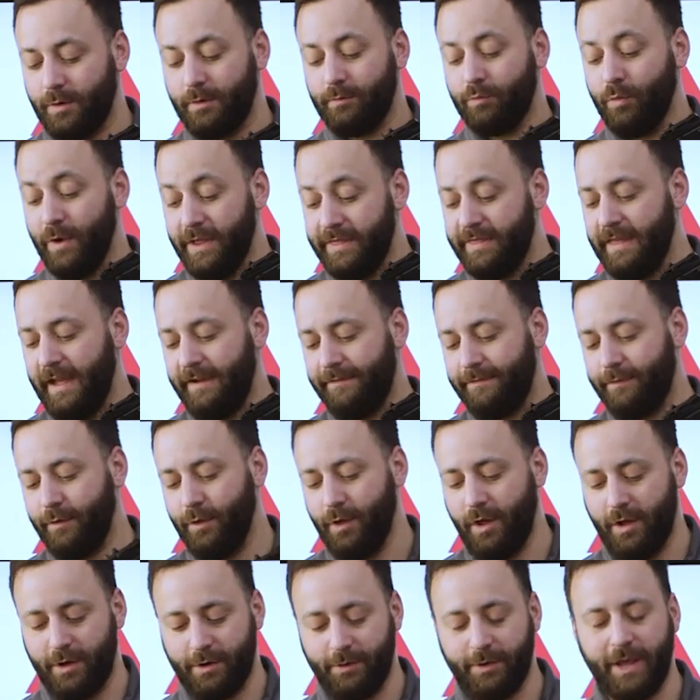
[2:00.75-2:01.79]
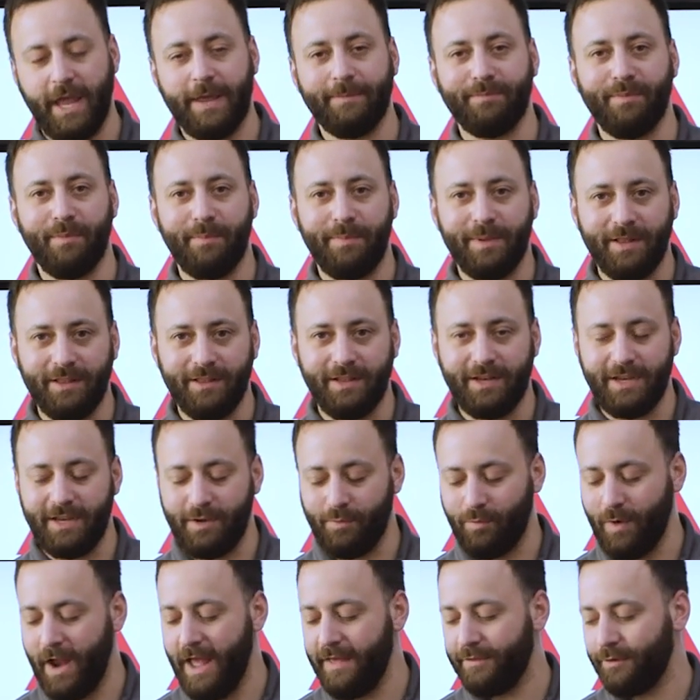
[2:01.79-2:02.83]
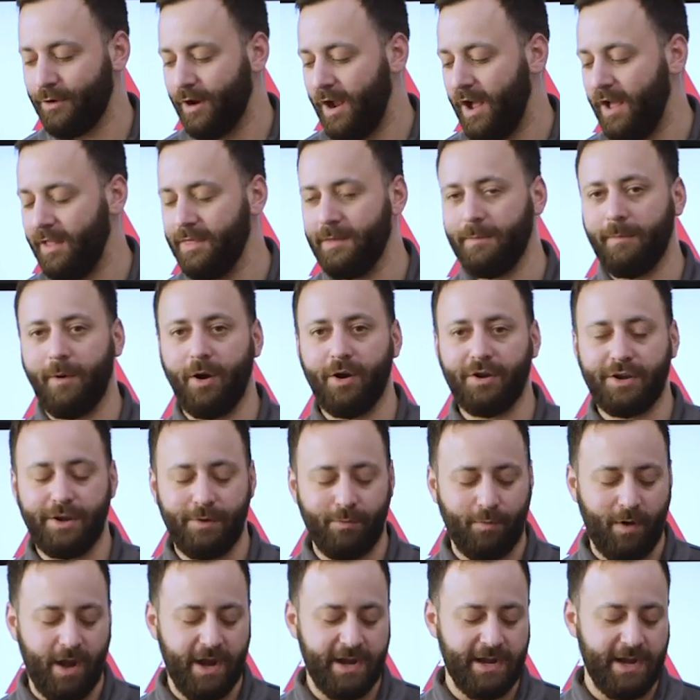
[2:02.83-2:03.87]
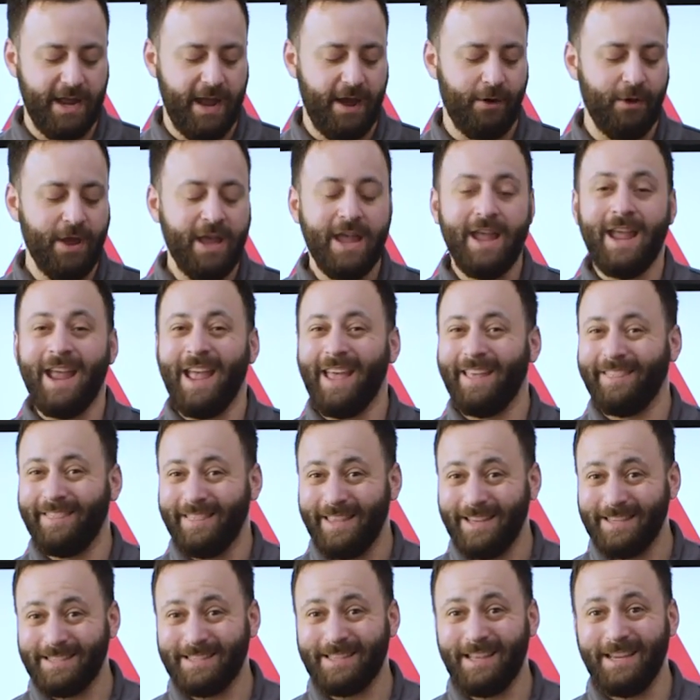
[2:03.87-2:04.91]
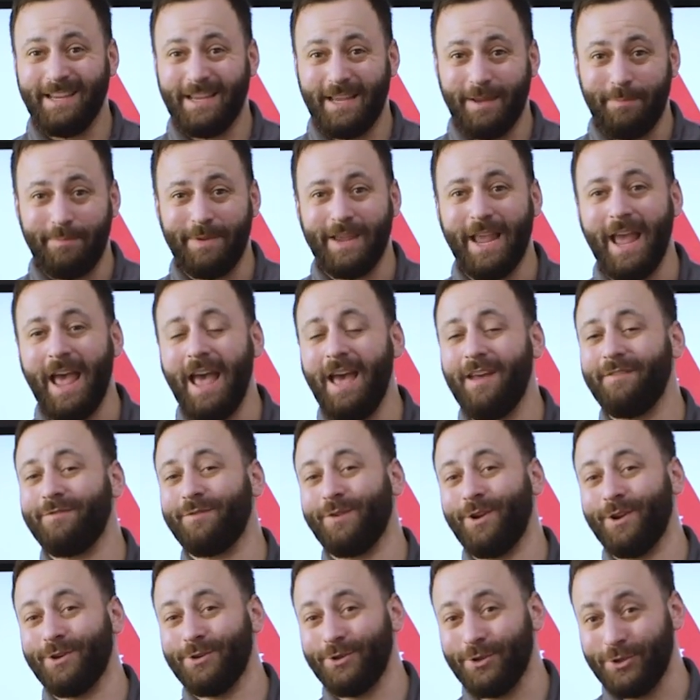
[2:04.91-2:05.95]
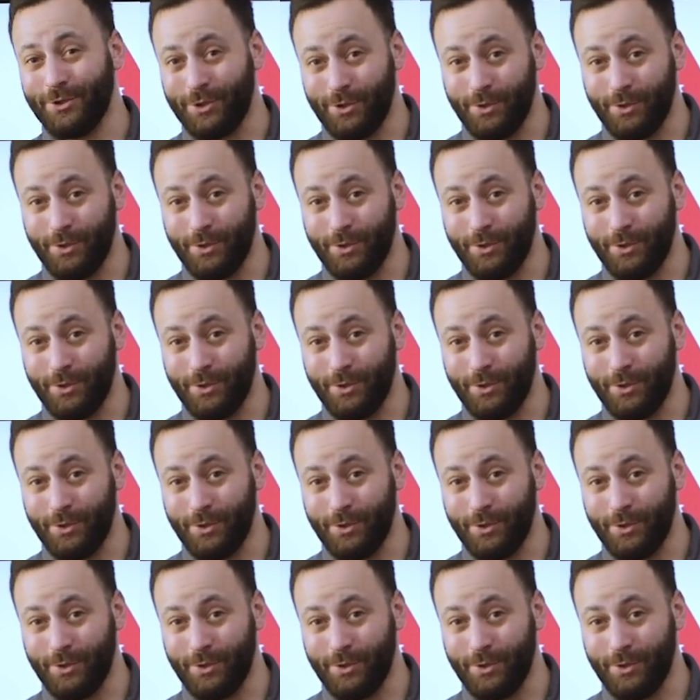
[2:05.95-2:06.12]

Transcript: or with that full auto capability rather, on the market right now. And this thing can be had for under